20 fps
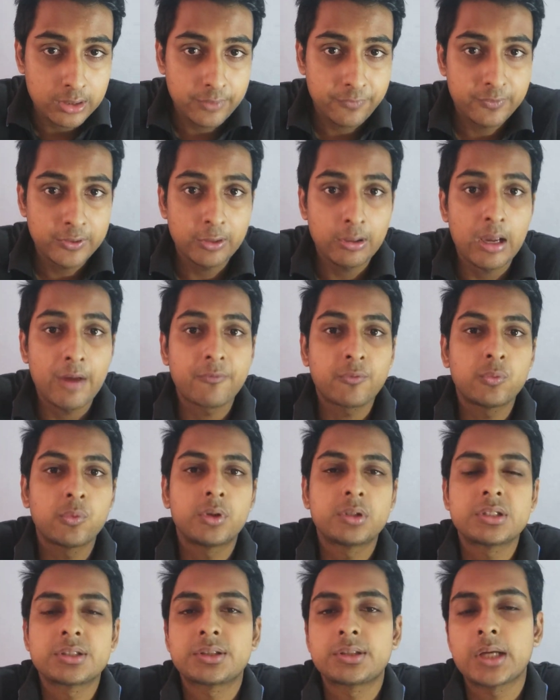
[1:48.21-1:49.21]
if you have to
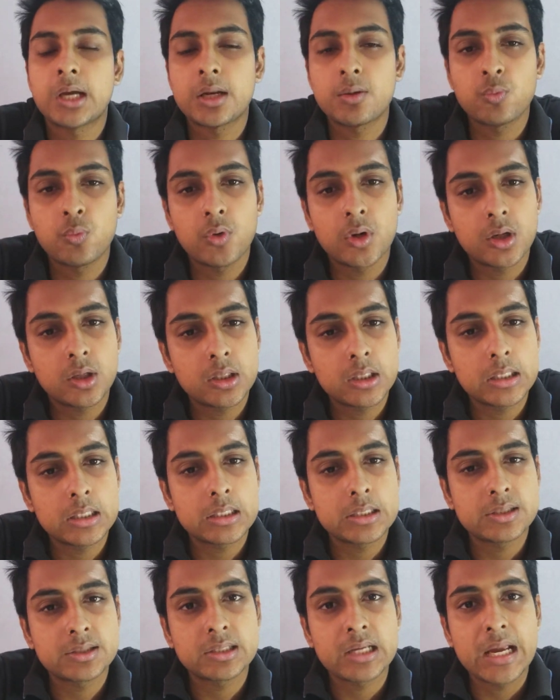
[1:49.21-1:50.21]
understand what
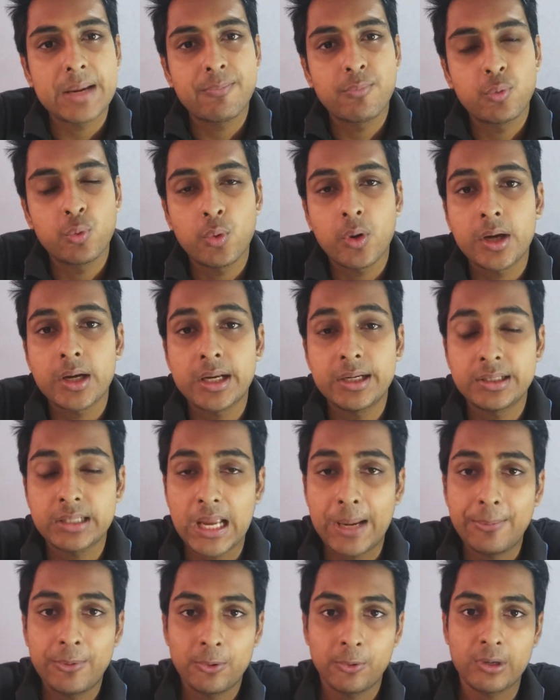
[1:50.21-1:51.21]
is type 1 and
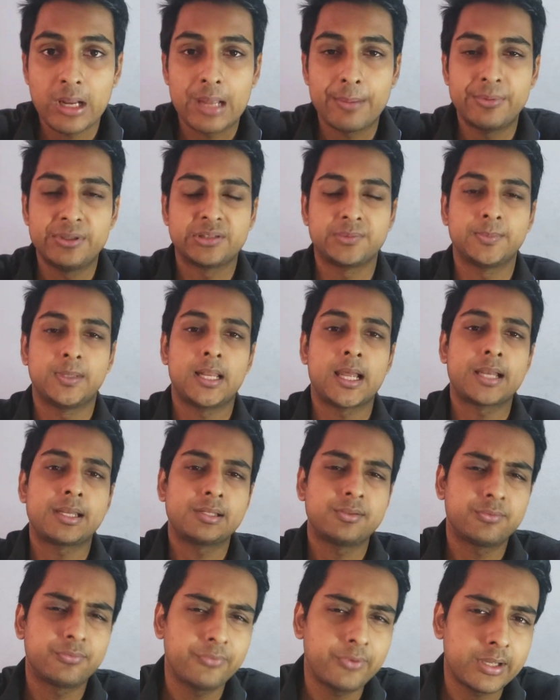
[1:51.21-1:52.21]
type 2 diabetes
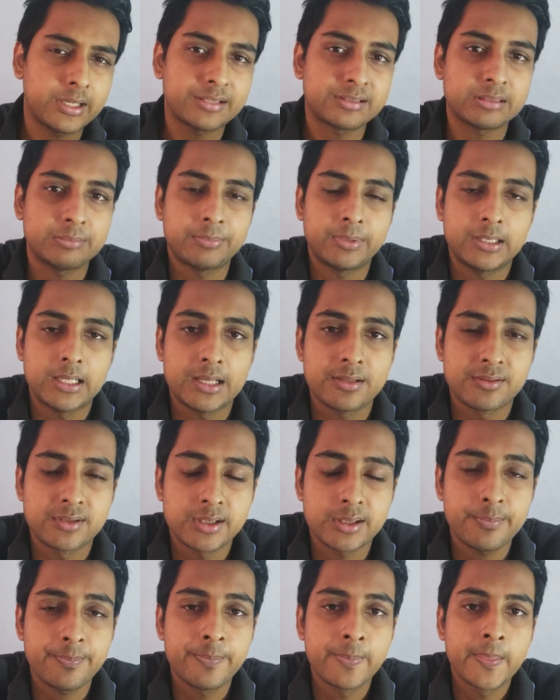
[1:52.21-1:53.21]
mellitus, very simple
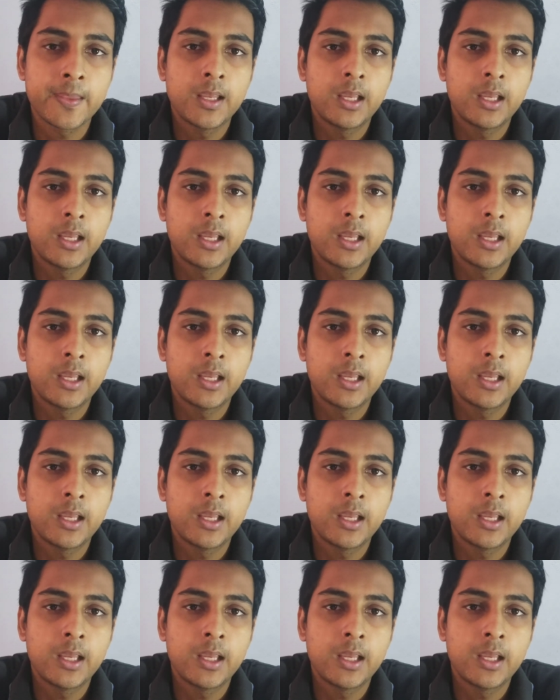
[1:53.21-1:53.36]
answer.